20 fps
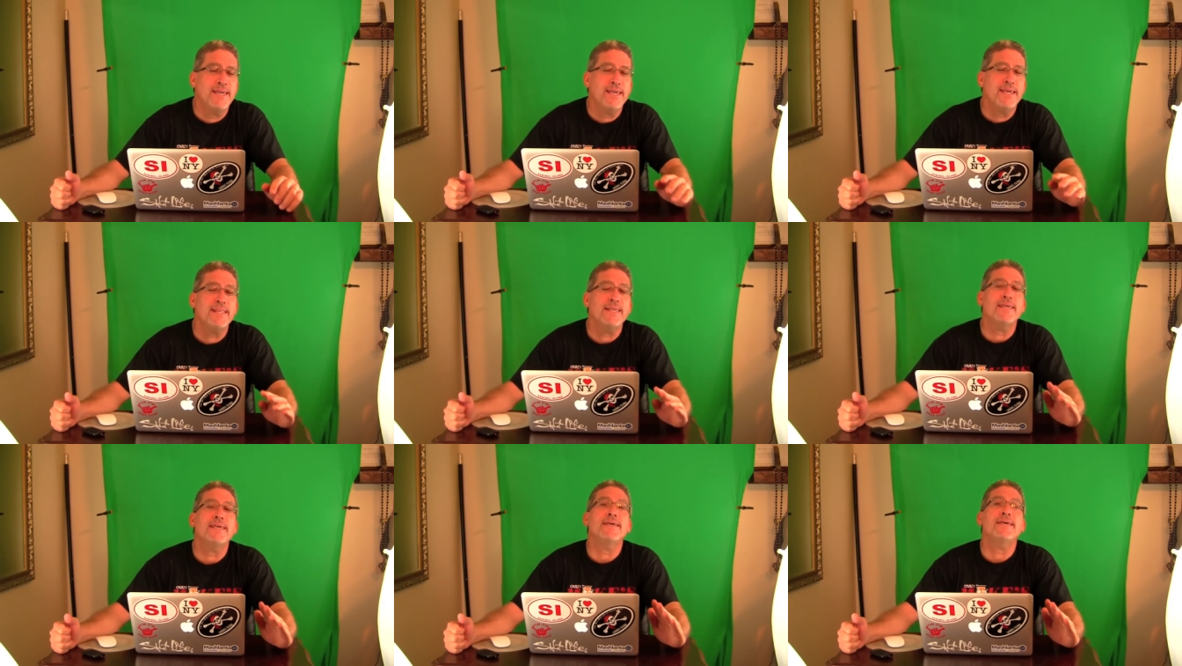
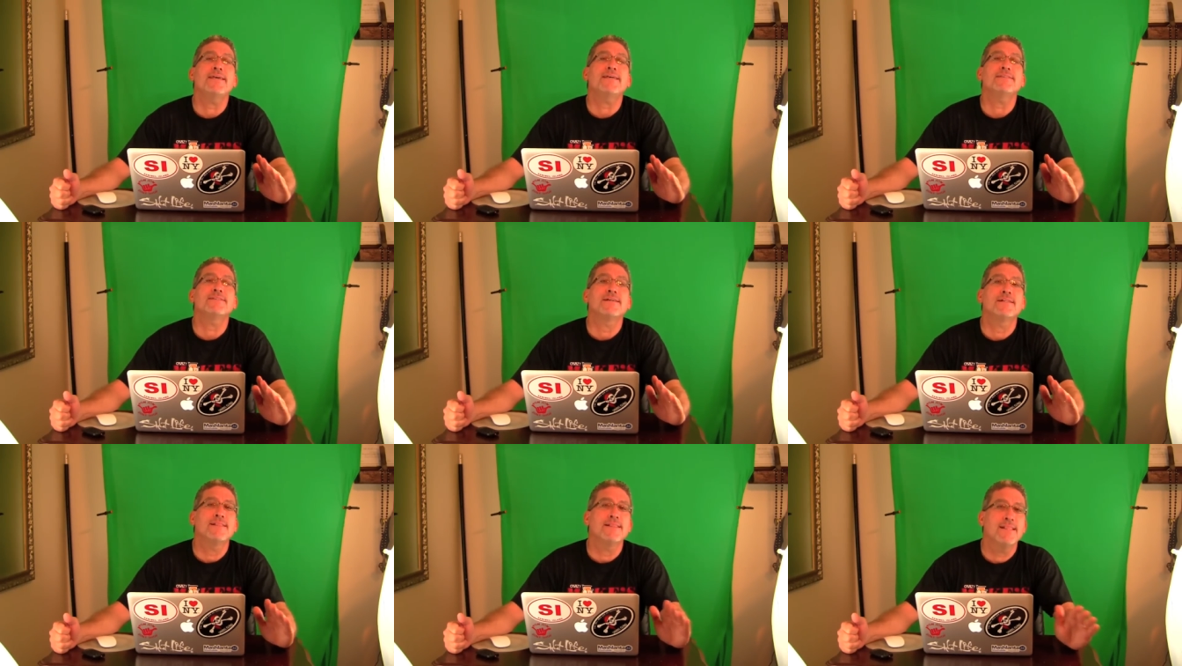It
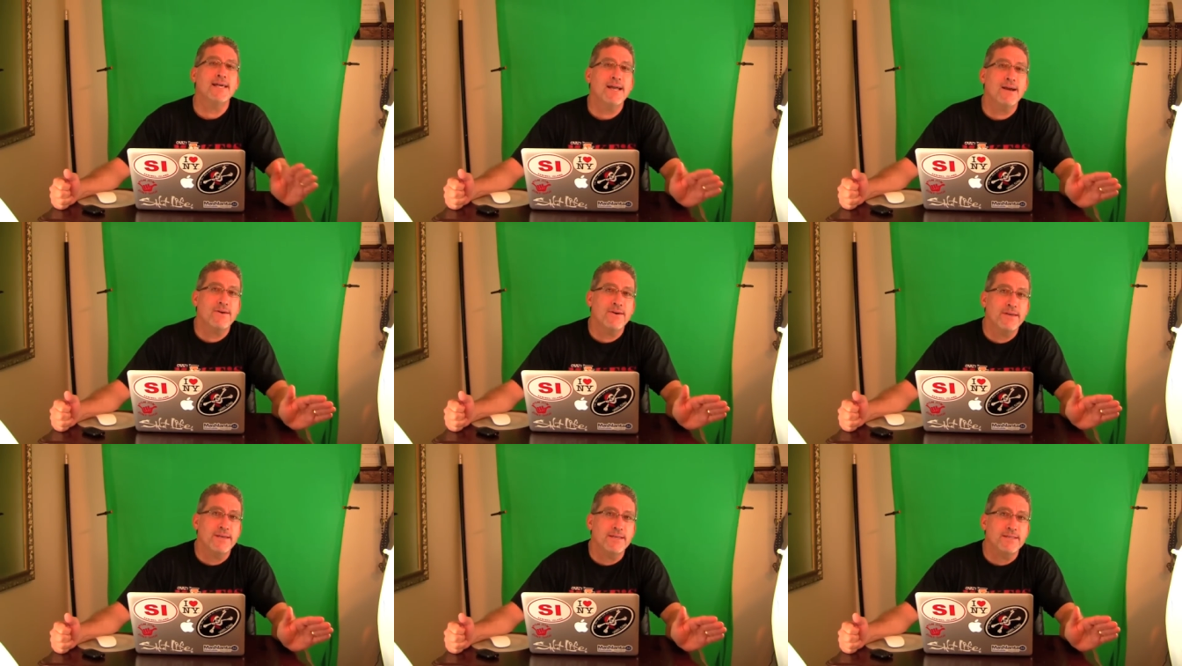is
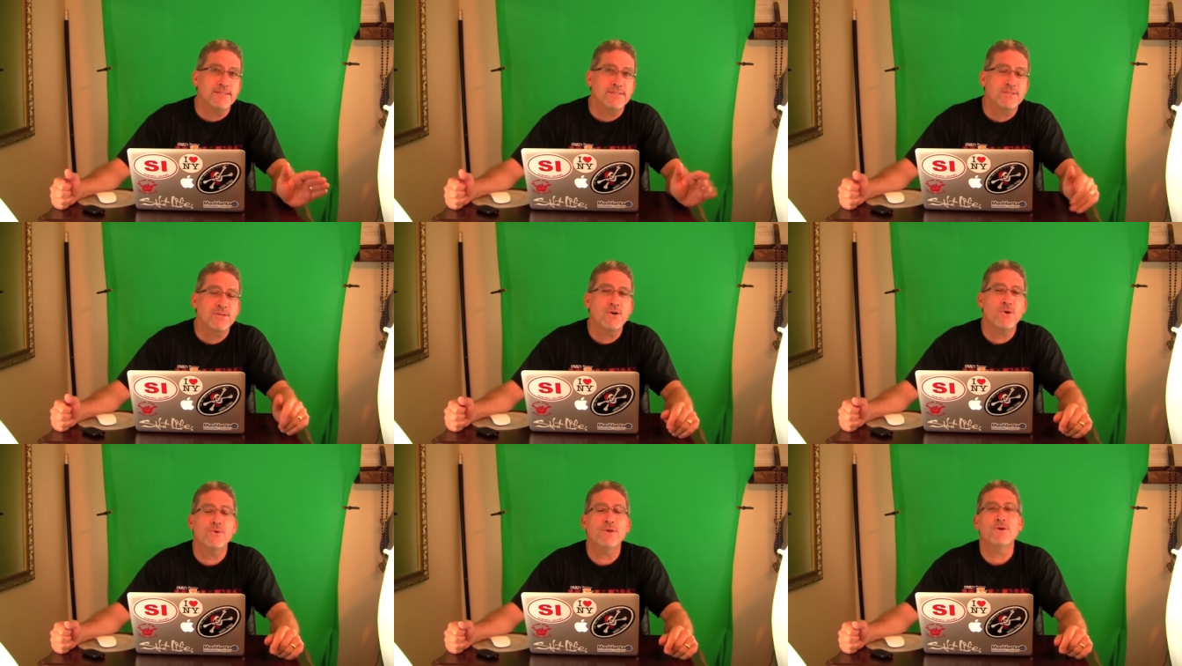
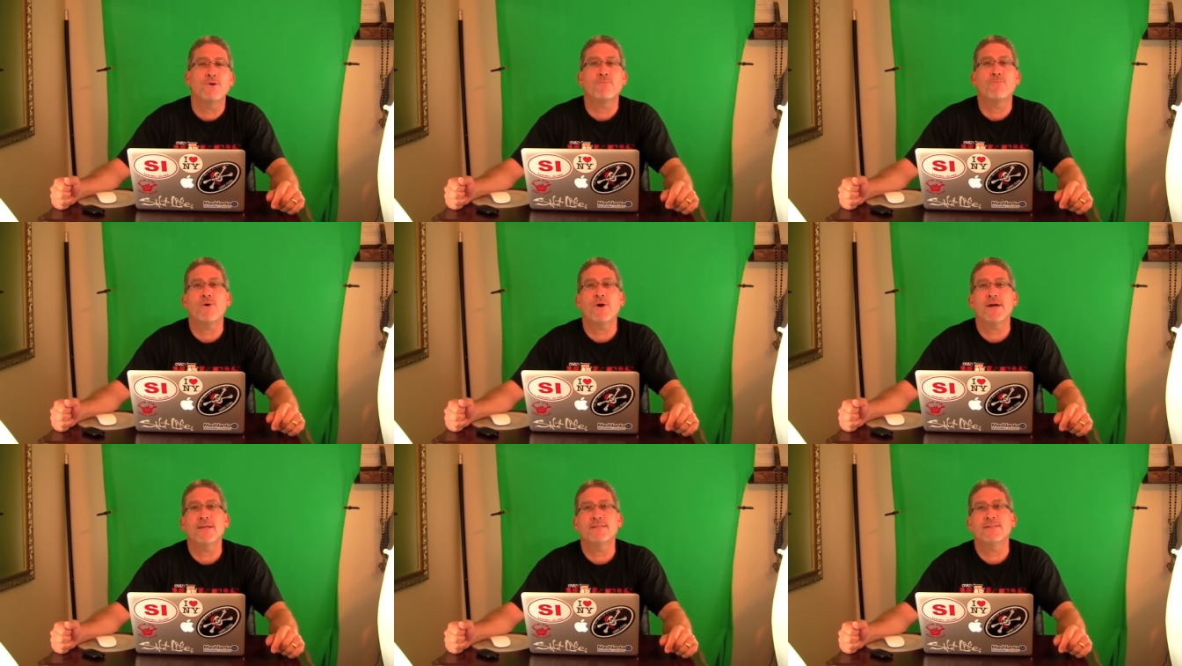hilarious. Conan
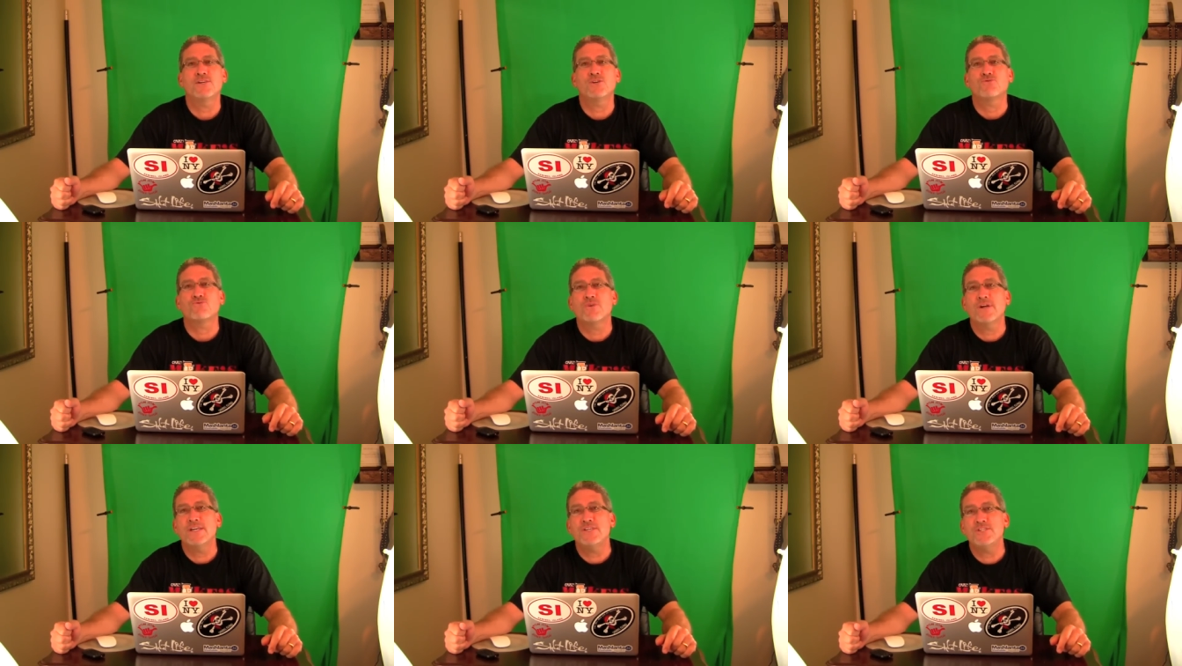O'Brien did a
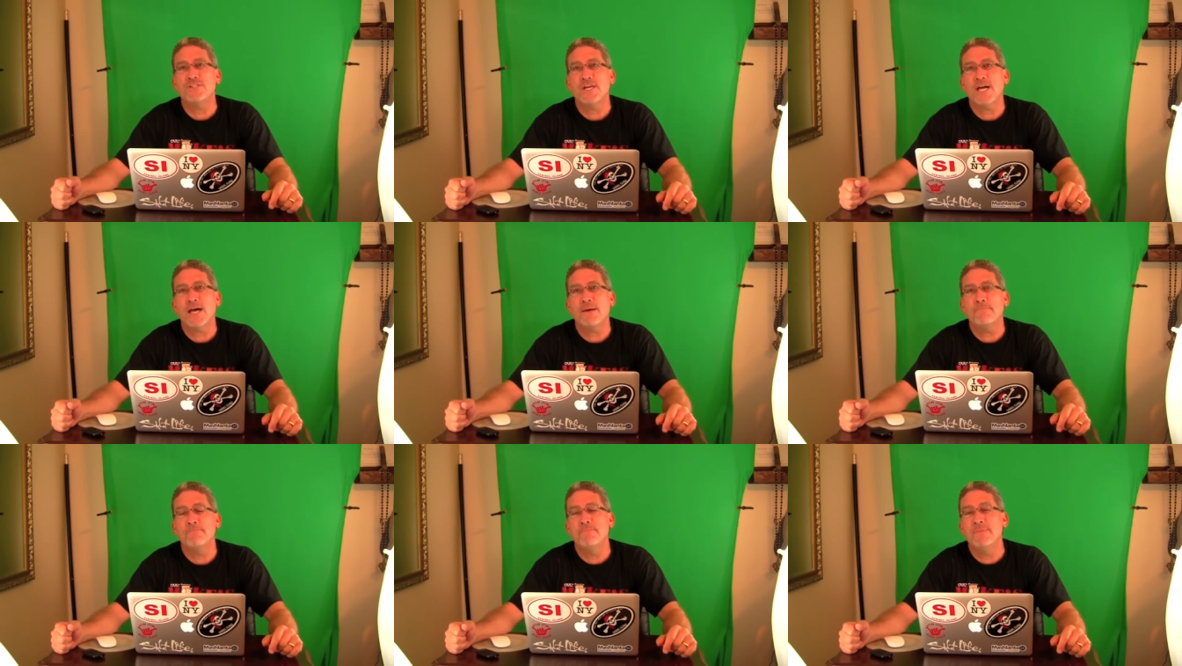great
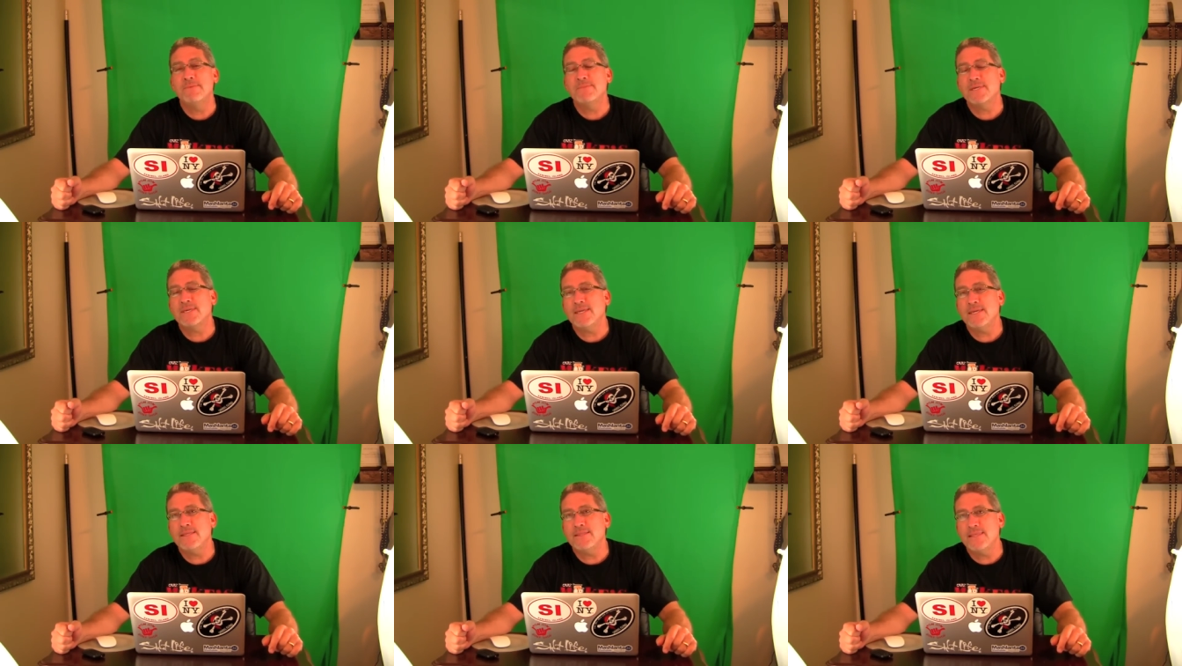job
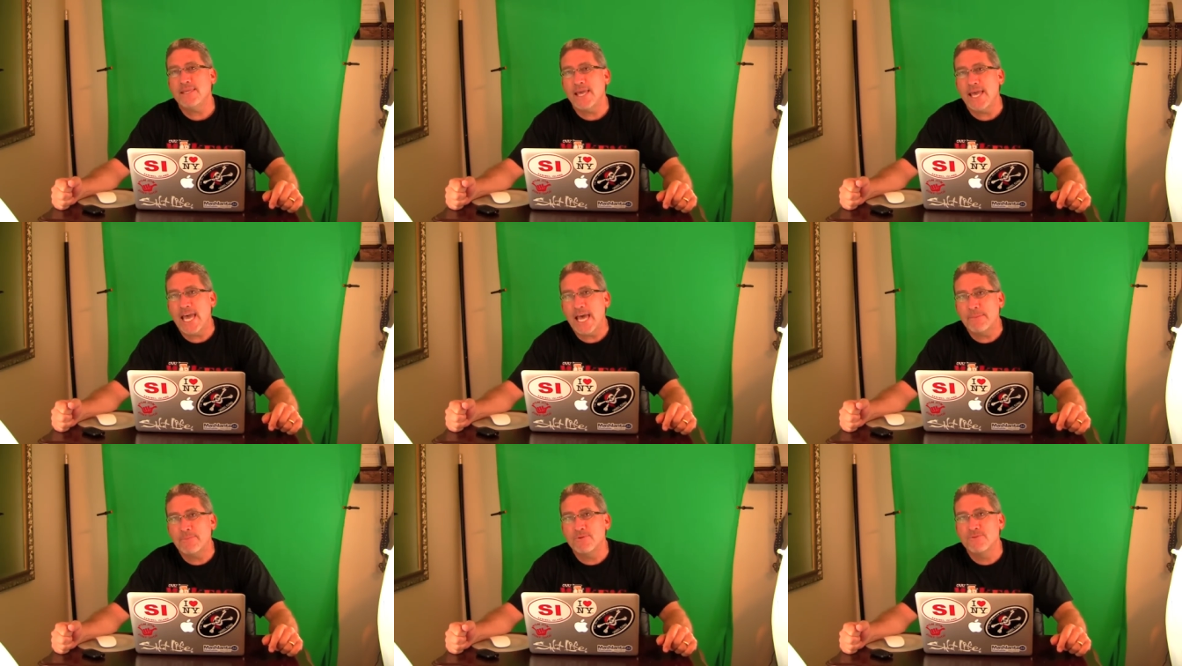mimicking
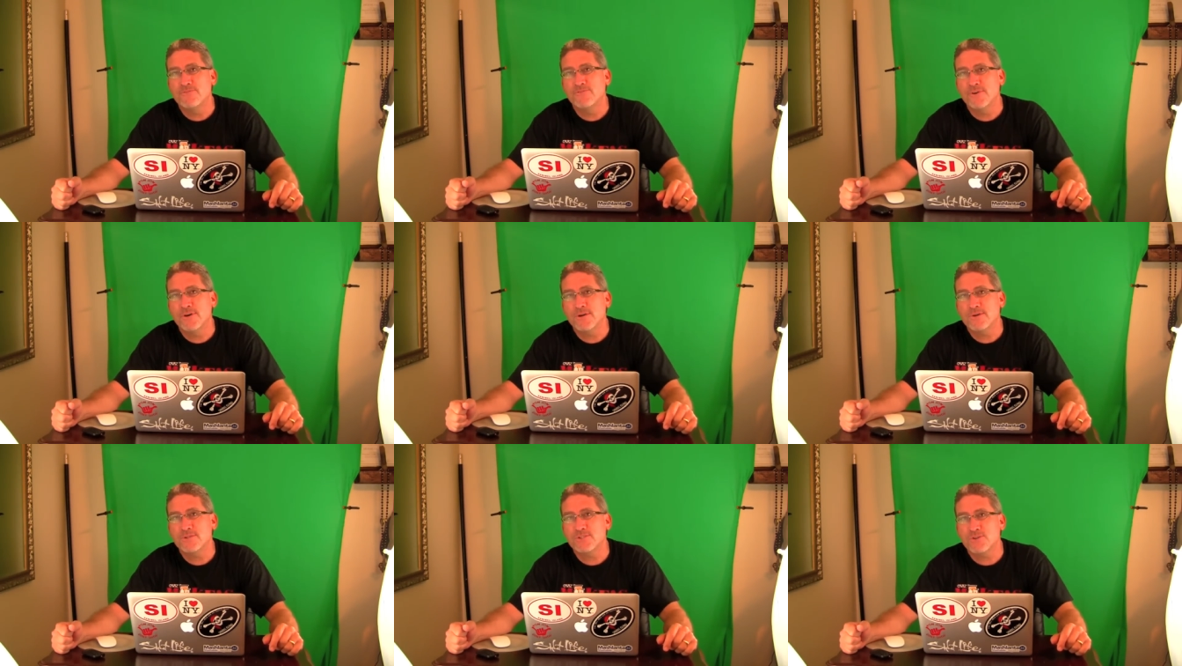the Apple
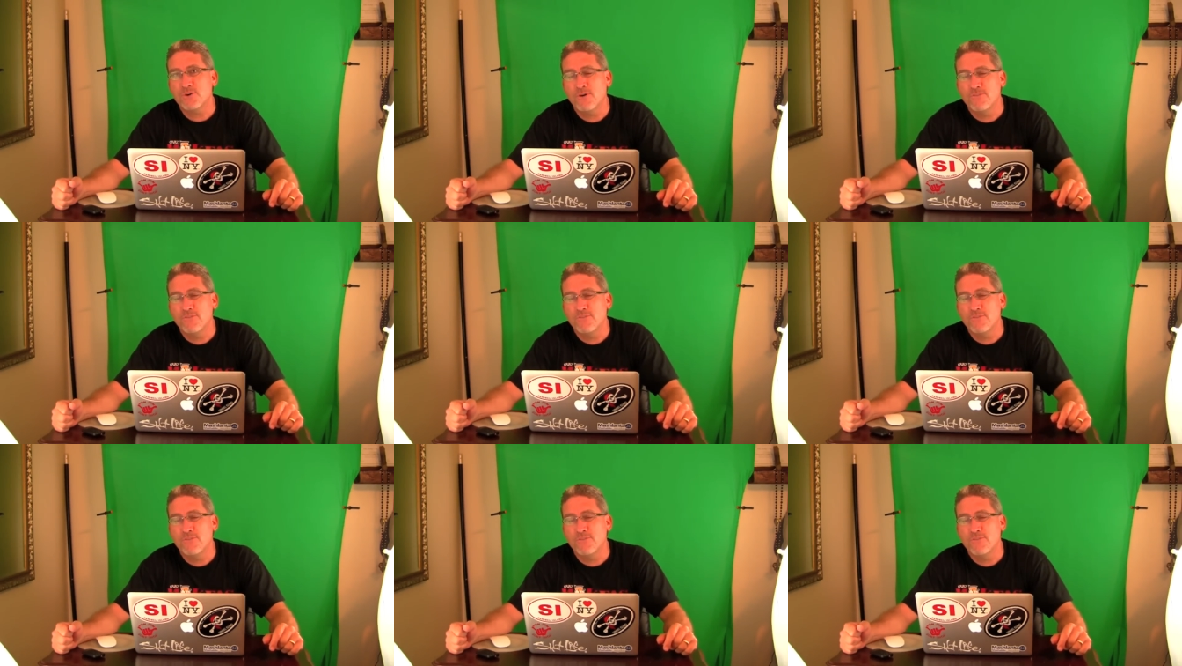folks